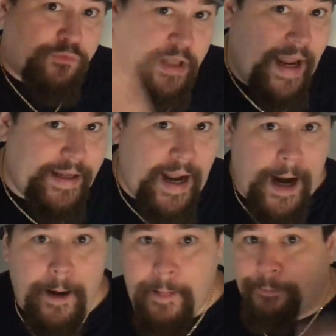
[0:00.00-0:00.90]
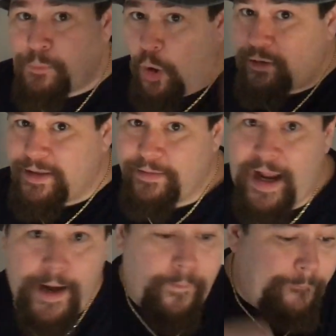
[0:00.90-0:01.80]
Take care. Talk to you
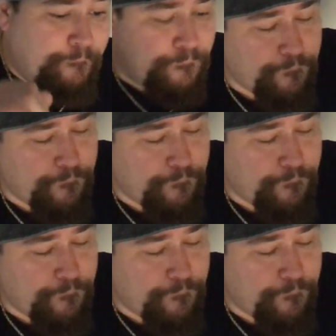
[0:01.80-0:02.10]
later.